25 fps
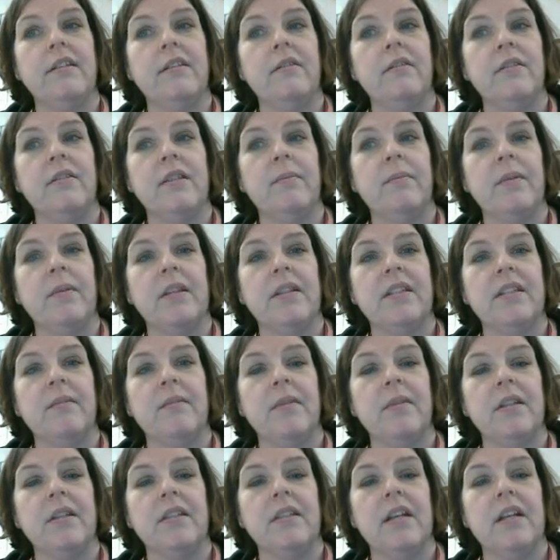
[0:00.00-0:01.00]
to do something.
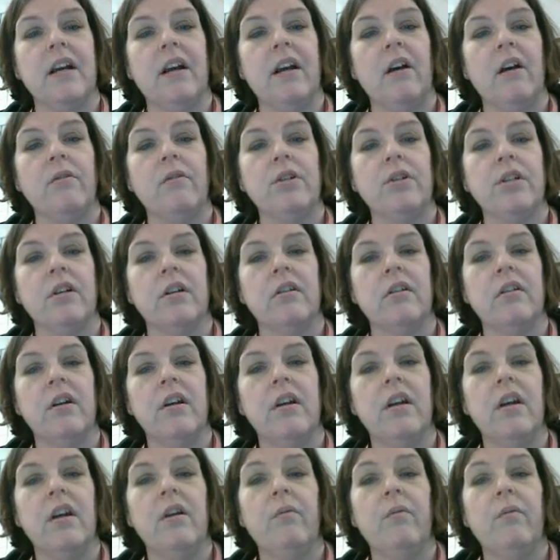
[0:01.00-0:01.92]
Something's not kosher.